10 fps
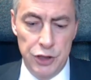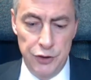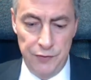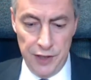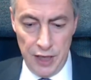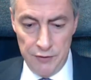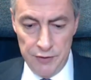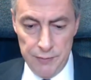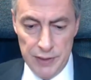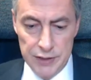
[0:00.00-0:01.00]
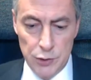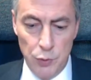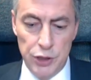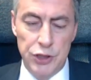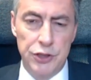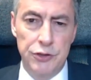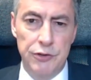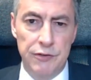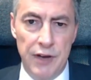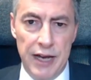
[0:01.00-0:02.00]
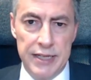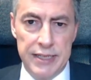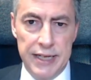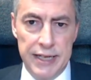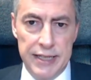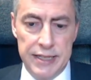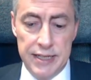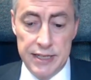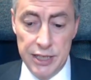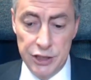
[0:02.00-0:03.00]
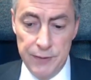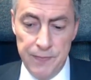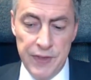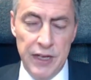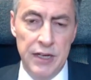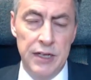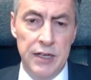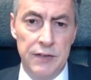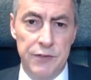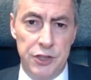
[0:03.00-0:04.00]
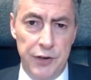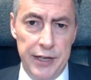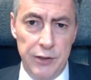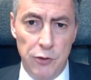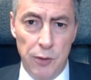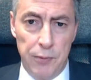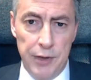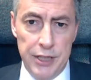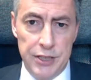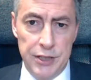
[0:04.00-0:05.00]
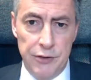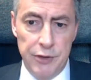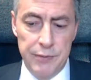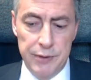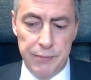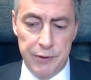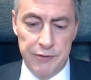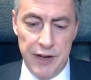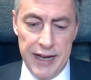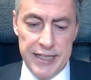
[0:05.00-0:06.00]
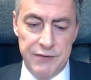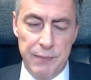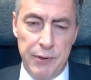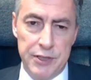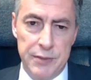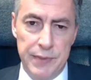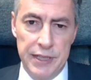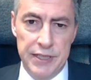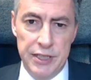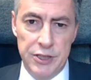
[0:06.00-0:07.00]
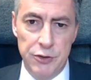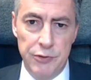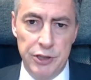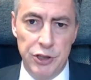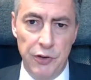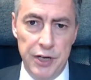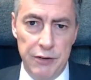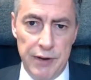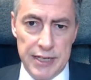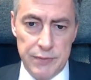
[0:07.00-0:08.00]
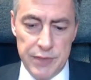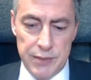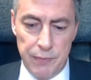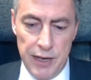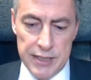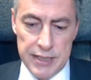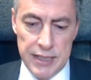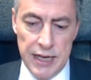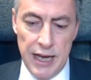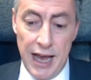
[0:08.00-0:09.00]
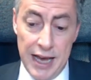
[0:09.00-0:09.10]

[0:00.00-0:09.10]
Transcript: should the government wish to revise its decision. The Trade and Cooperation Agreement provides the possibility to rejoin Erasmus Plus